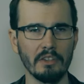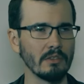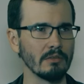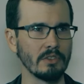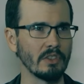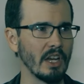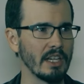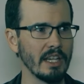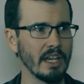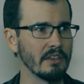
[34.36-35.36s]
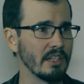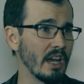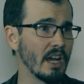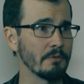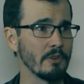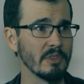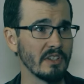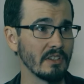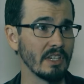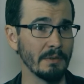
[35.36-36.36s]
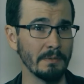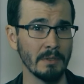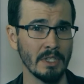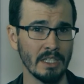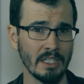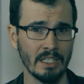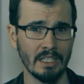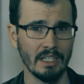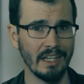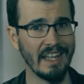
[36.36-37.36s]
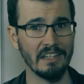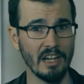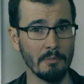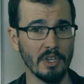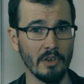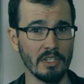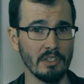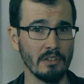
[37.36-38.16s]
school just hiding out in the art room and stuff. Ended up going to